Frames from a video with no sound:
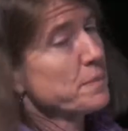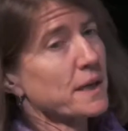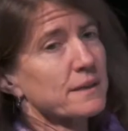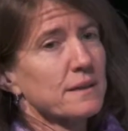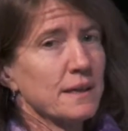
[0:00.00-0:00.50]

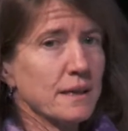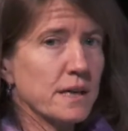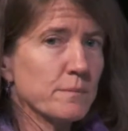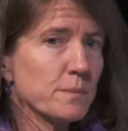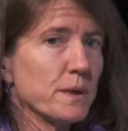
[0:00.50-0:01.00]
but, and a
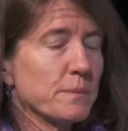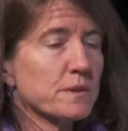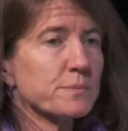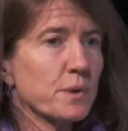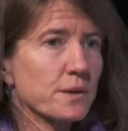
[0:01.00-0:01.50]
number of
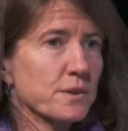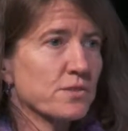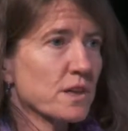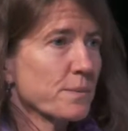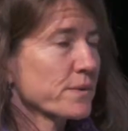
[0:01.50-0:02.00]
people have brought
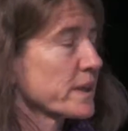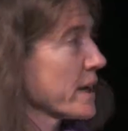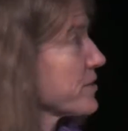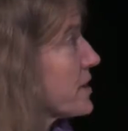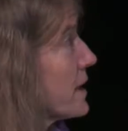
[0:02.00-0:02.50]
this up over the
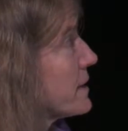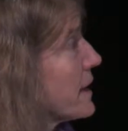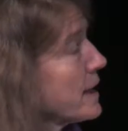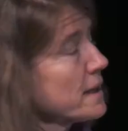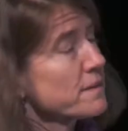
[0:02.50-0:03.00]
last day and a
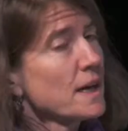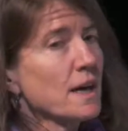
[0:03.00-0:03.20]
half,